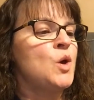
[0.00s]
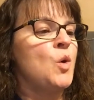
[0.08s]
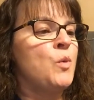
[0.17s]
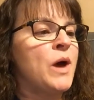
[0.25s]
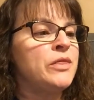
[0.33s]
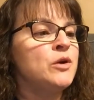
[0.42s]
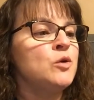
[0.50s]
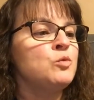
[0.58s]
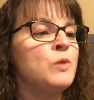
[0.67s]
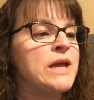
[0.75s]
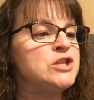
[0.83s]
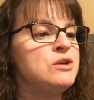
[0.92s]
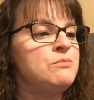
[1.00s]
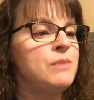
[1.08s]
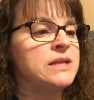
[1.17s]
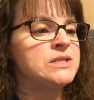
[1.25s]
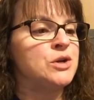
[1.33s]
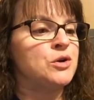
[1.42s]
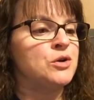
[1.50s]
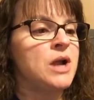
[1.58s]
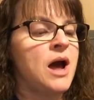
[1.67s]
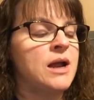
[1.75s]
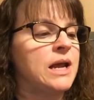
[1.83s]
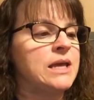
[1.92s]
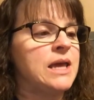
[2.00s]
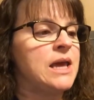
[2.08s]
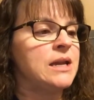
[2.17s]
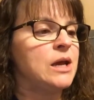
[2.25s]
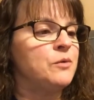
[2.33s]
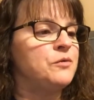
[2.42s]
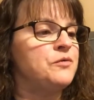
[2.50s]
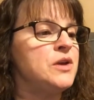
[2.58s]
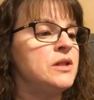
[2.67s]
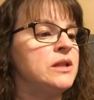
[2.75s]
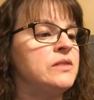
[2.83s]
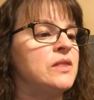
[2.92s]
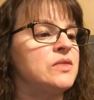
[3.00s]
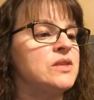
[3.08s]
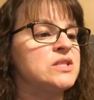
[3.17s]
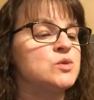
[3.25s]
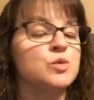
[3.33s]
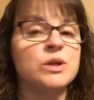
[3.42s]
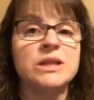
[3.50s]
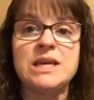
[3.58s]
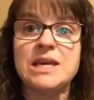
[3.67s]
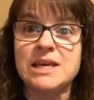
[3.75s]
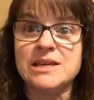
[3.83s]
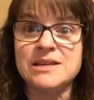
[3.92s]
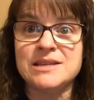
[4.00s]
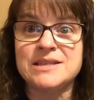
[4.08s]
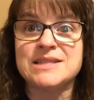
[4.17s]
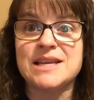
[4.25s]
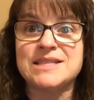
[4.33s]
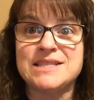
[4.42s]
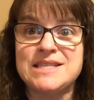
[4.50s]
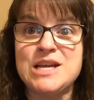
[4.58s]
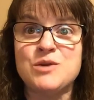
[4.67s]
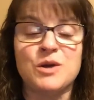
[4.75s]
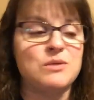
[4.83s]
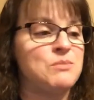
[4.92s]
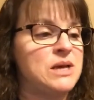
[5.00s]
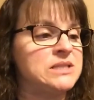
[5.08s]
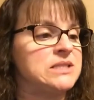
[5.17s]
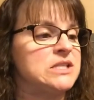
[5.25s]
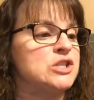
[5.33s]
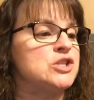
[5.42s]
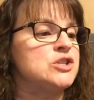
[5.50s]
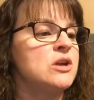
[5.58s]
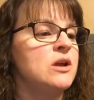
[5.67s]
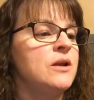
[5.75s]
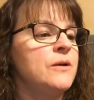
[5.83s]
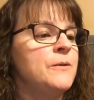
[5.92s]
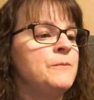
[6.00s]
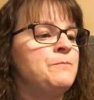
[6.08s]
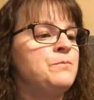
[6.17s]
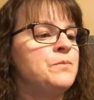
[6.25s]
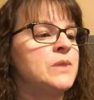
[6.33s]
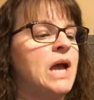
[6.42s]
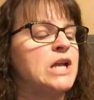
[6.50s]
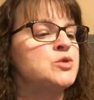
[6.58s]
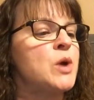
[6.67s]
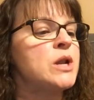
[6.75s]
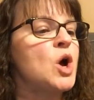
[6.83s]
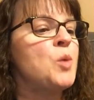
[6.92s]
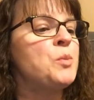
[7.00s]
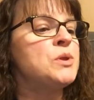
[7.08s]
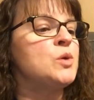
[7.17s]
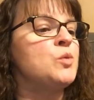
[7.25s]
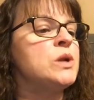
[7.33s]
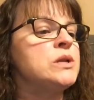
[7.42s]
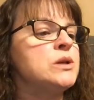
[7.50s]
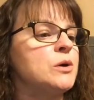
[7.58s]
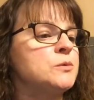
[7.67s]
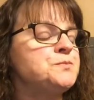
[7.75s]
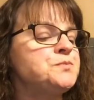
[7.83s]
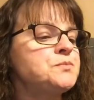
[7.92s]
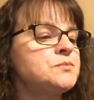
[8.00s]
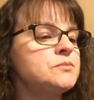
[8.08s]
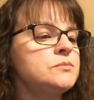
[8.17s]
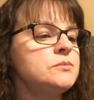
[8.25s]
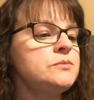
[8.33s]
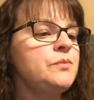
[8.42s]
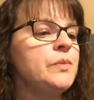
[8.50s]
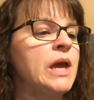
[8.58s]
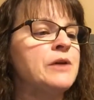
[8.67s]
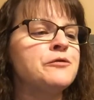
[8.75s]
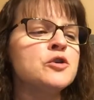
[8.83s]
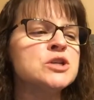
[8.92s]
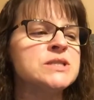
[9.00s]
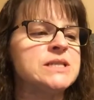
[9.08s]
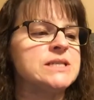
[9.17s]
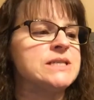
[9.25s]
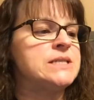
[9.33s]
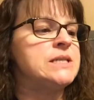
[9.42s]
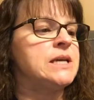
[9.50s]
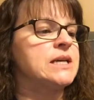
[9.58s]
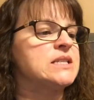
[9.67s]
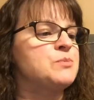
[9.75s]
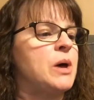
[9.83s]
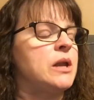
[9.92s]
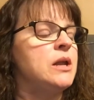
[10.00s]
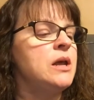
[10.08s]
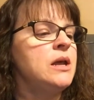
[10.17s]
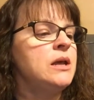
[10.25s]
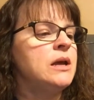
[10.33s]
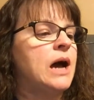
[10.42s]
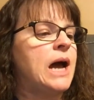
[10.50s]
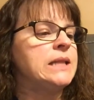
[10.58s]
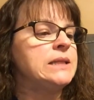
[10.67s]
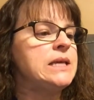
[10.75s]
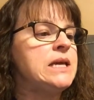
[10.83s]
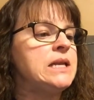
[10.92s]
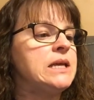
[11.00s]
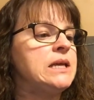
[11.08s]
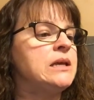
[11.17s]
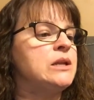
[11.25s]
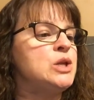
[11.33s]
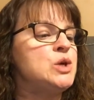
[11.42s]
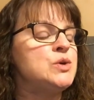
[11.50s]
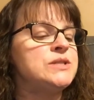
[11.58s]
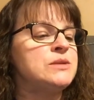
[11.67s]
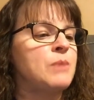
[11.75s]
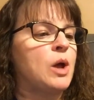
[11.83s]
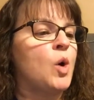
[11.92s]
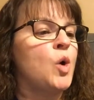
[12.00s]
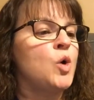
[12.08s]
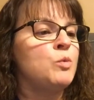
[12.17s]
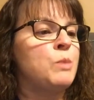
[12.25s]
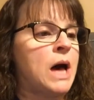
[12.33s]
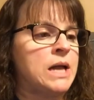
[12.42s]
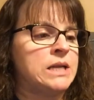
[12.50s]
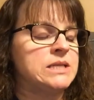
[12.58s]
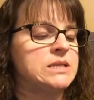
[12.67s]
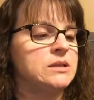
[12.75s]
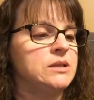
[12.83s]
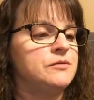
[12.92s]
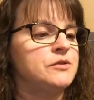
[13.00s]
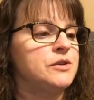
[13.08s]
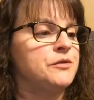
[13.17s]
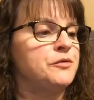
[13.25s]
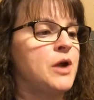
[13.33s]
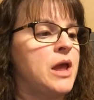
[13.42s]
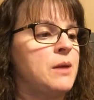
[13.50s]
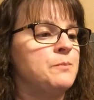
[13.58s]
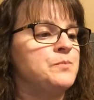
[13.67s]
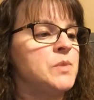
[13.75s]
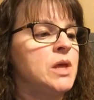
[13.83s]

Whether Reggie meant it or not, I can't help feeling that this really is a secret message. I try to open the window. At first it sticks, but I lean in, using my whole body to lift the frame.